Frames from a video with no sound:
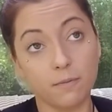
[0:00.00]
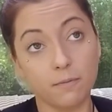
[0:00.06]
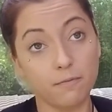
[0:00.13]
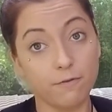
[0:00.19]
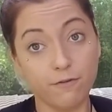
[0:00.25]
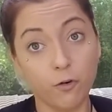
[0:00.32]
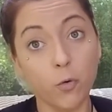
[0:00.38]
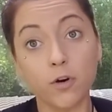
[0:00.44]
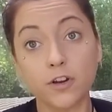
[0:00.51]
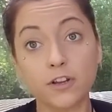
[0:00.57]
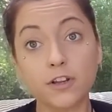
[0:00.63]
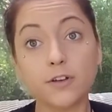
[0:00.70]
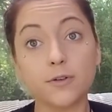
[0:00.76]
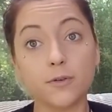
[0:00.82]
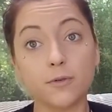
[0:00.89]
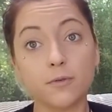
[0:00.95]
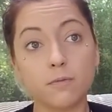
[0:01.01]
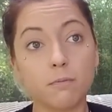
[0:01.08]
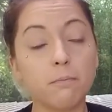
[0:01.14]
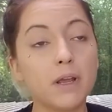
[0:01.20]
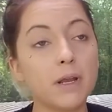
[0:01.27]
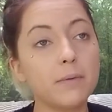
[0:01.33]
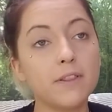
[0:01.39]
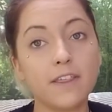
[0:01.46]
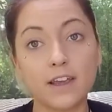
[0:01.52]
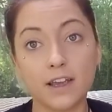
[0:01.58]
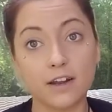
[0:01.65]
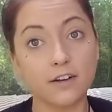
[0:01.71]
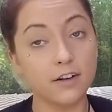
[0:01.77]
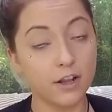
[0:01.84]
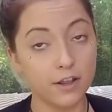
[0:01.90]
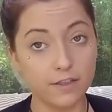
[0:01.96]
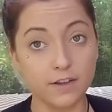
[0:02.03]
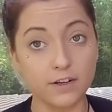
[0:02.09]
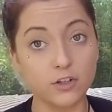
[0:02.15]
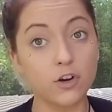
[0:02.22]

for you. Maybe they had nothing